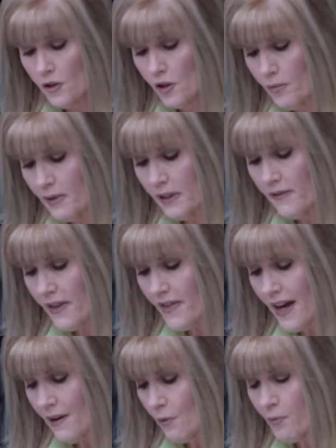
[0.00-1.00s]
do you believe that
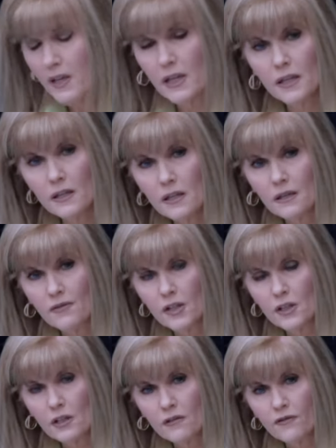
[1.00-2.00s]
that would be
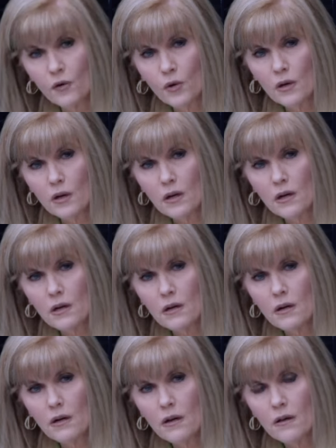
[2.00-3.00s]
inconvenient for
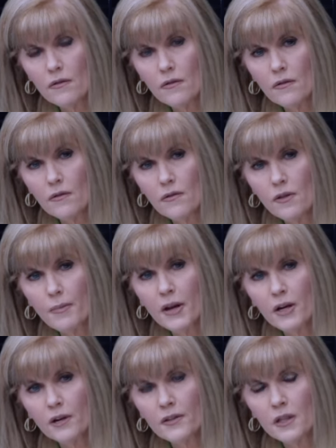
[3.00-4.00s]
the
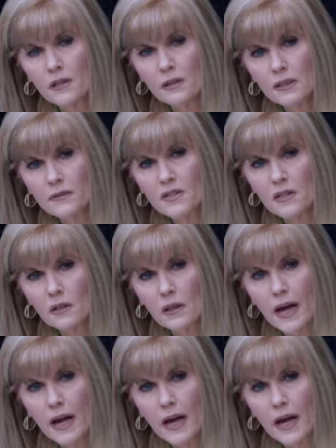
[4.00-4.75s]
parent that lives in